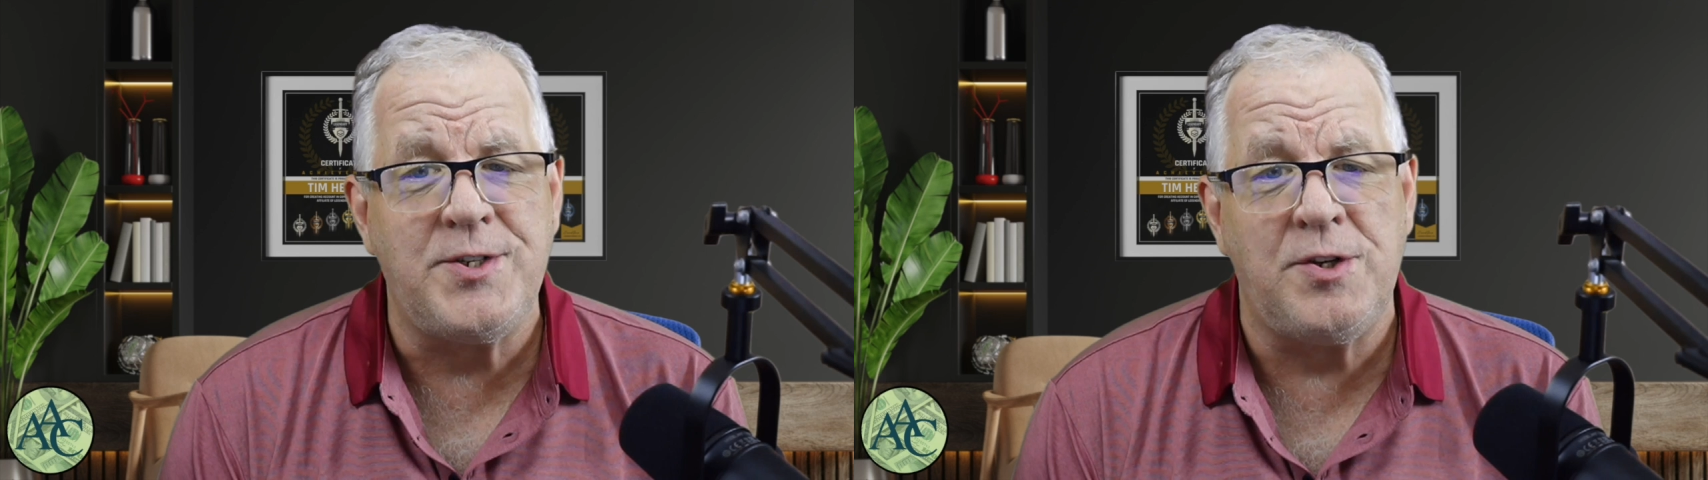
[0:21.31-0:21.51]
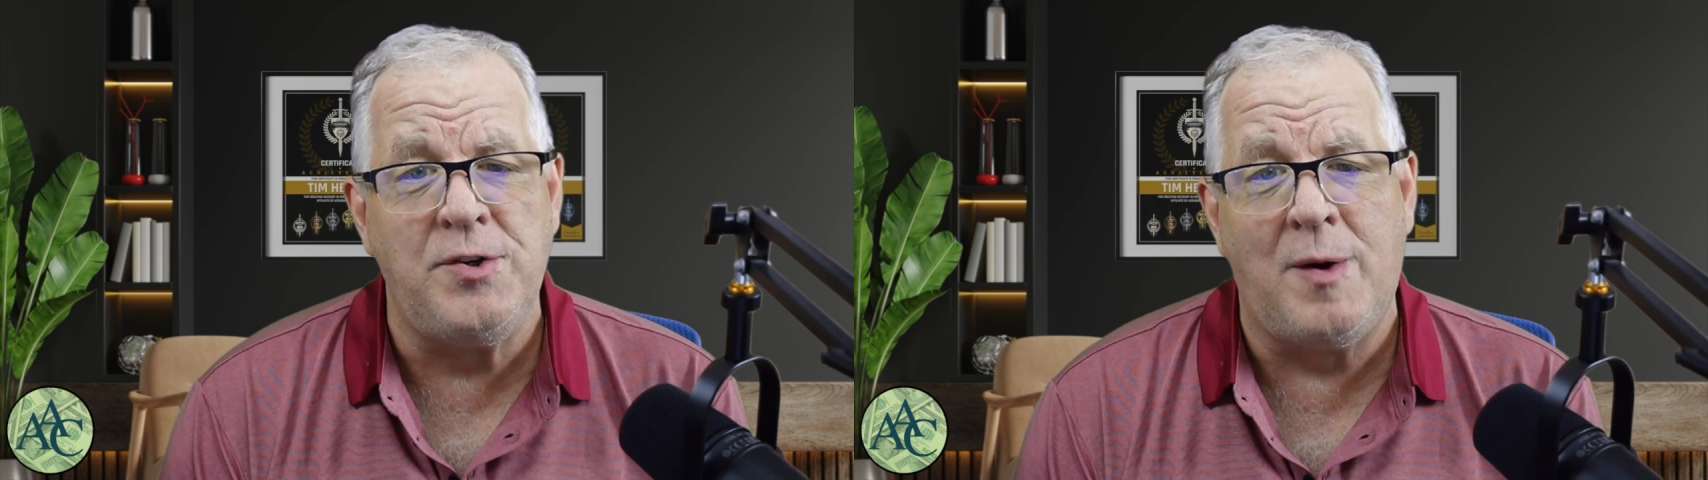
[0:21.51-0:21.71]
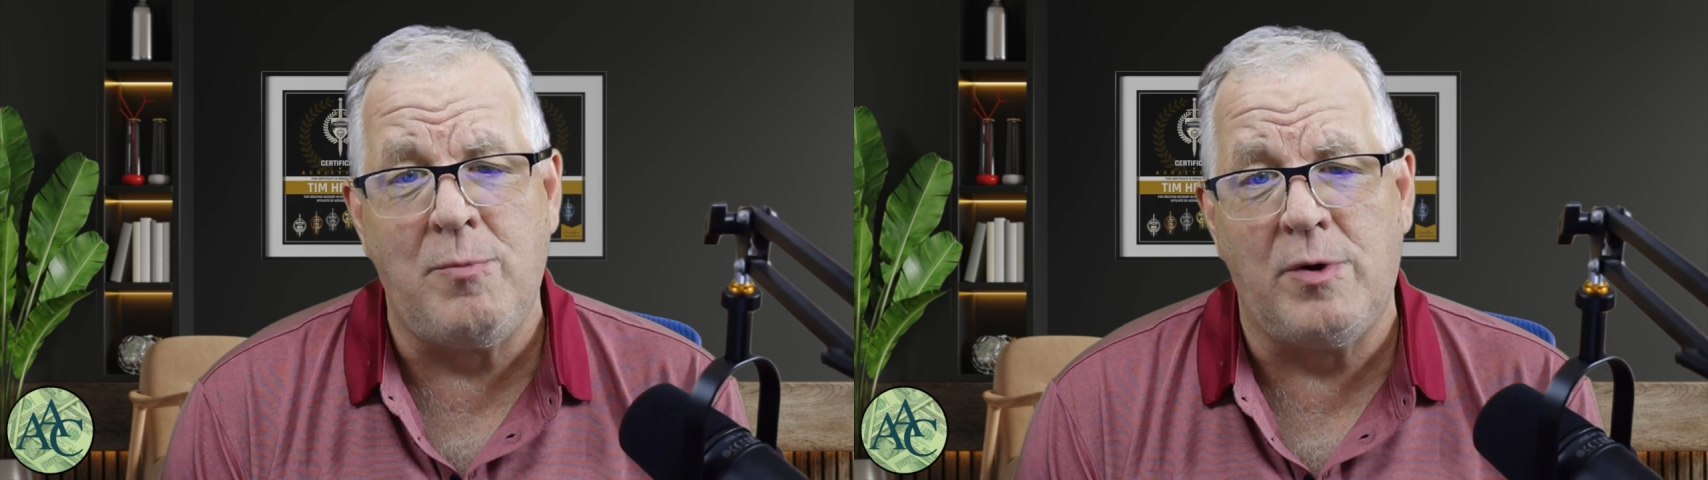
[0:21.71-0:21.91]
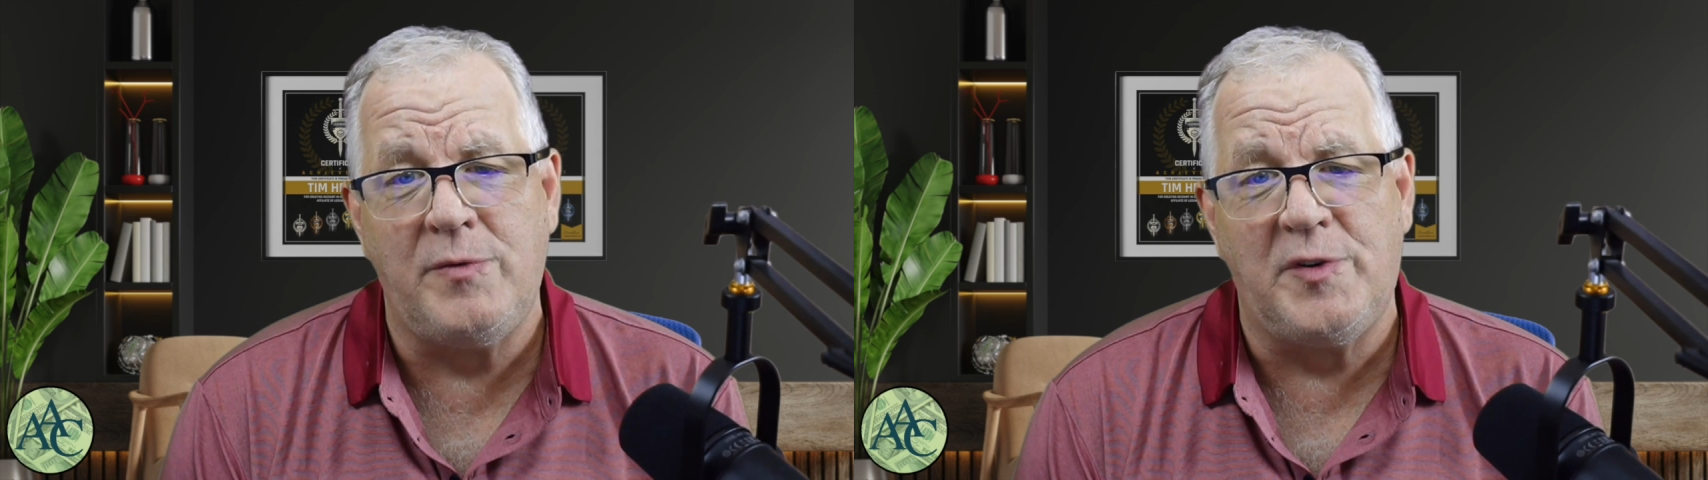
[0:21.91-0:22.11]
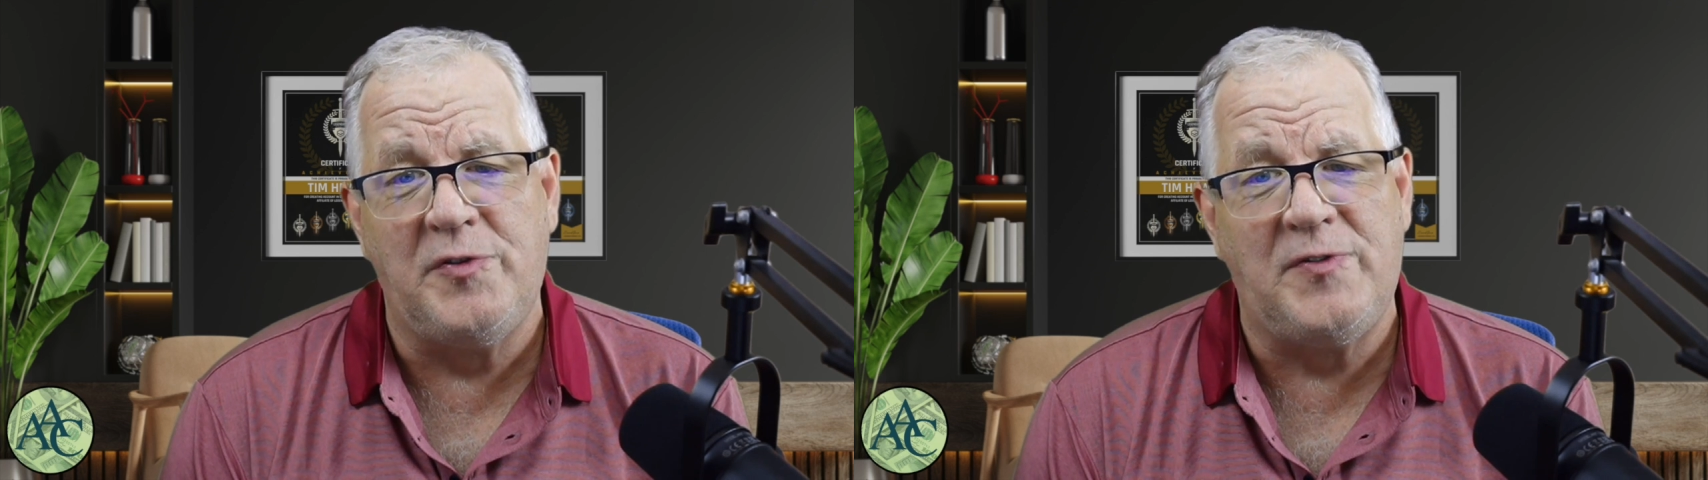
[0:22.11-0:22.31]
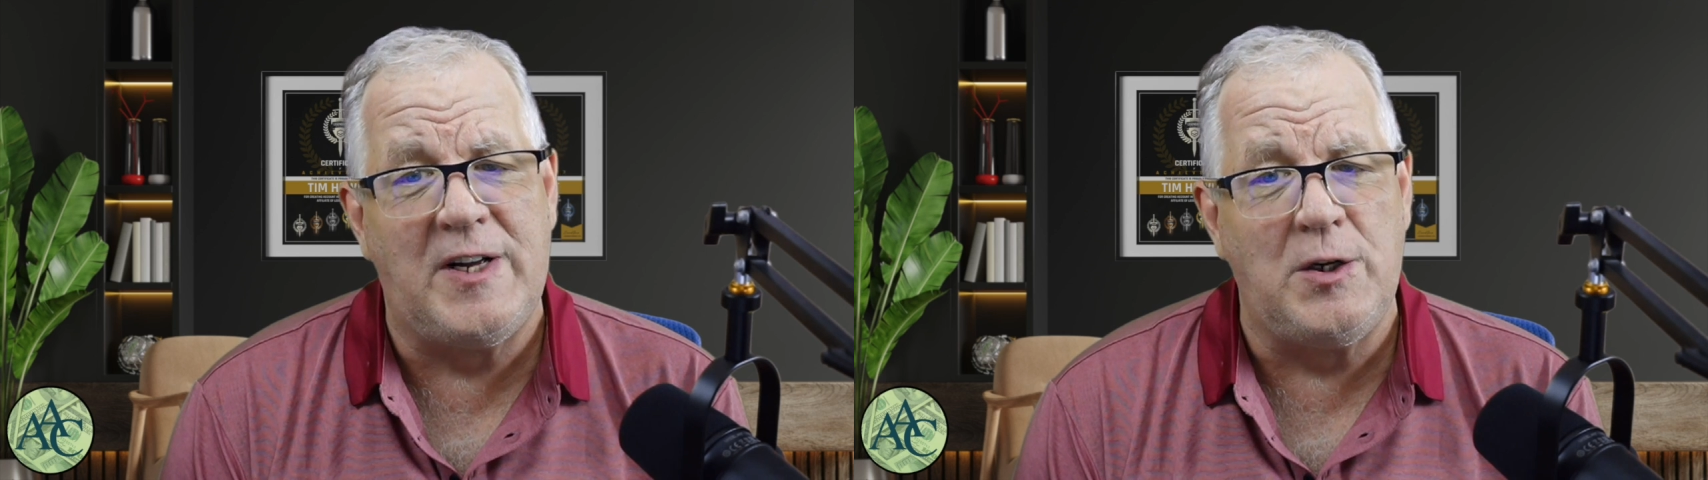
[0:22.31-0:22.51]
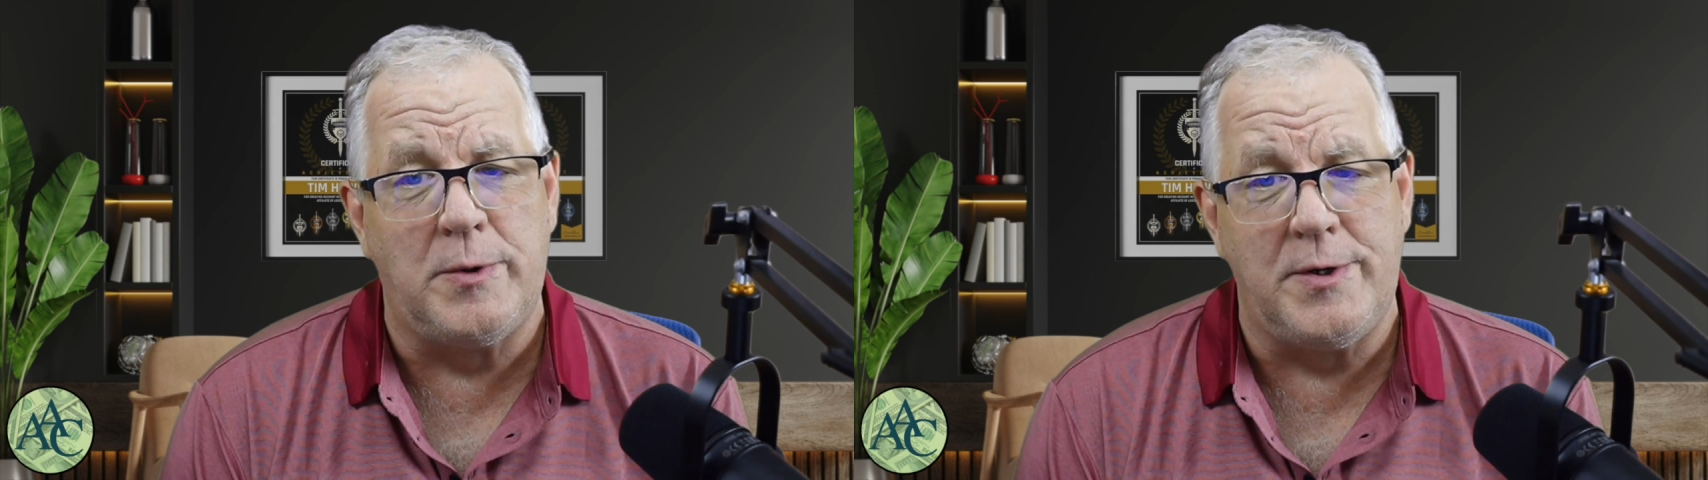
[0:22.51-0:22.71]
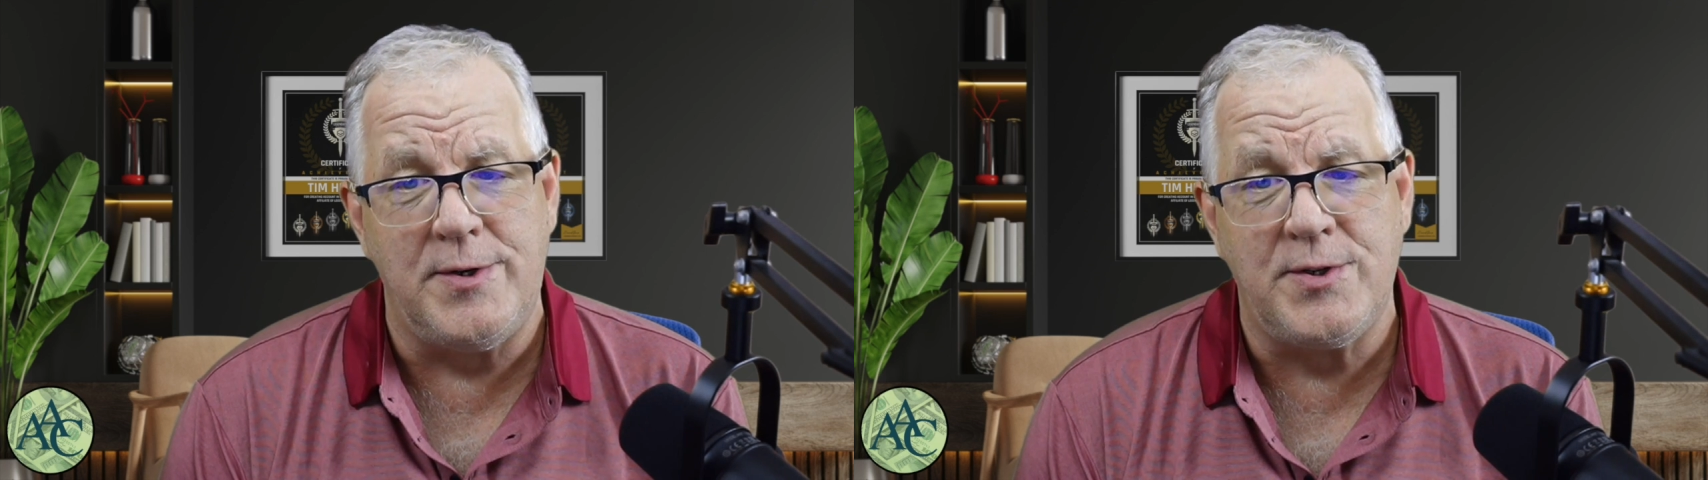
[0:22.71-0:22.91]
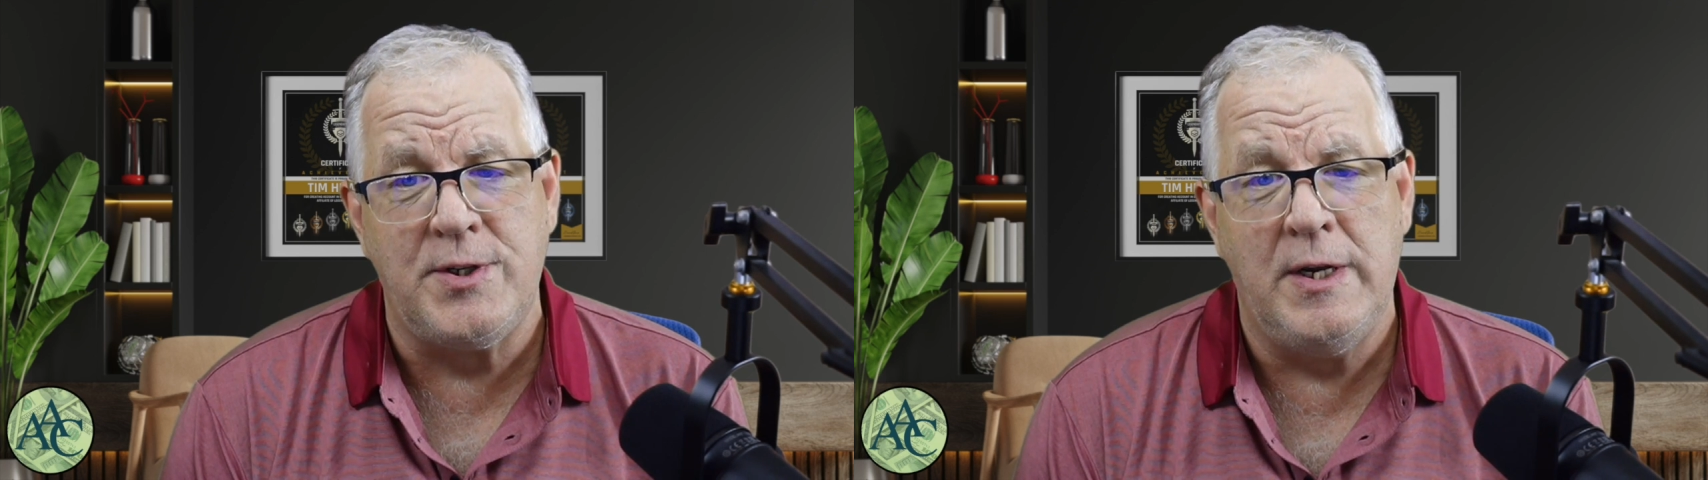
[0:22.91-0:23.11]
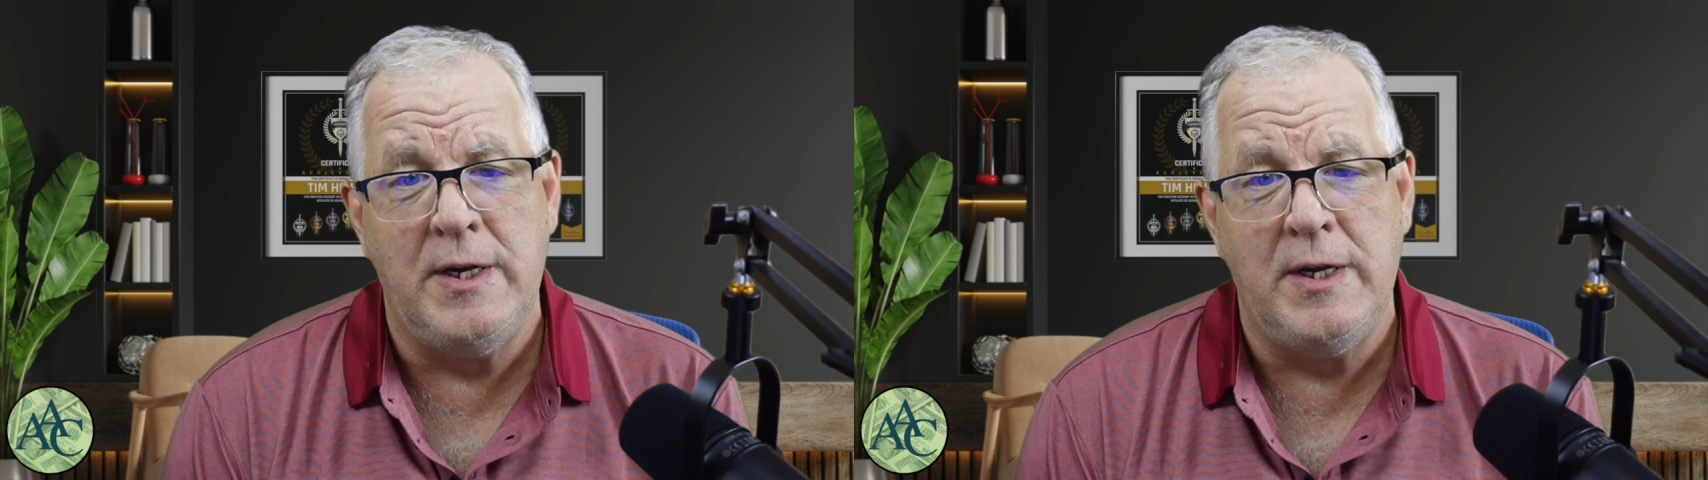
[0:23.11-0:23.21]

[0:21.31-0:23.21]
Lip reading: the number of your followers,